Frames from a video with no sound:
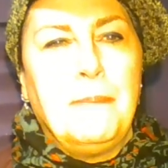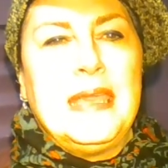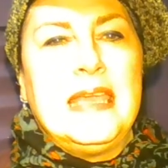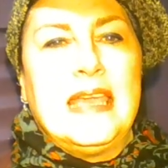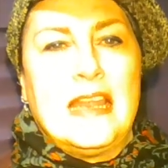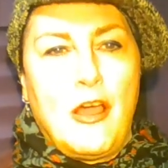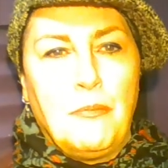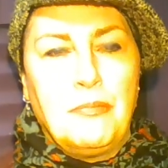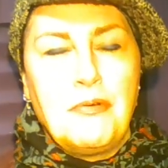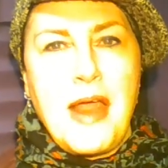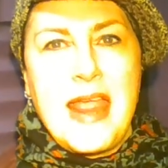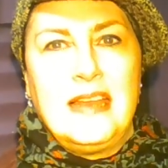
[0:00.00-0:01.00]
being and our
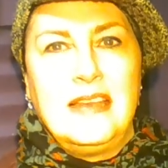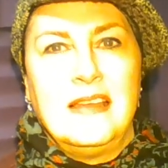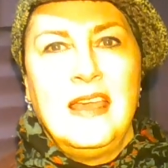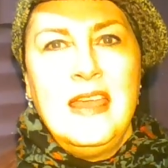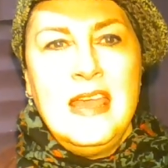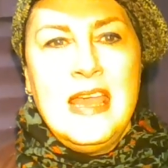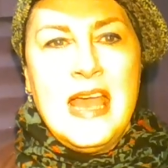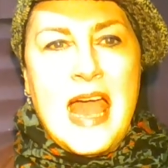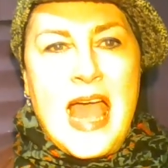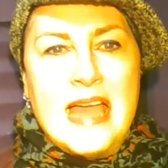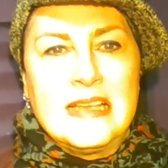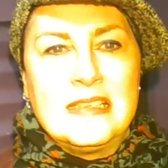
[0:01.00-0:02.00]
brain,
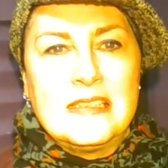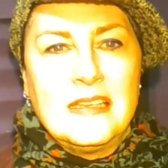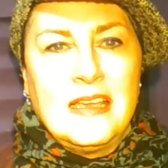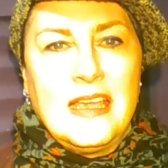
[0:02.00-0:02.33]
and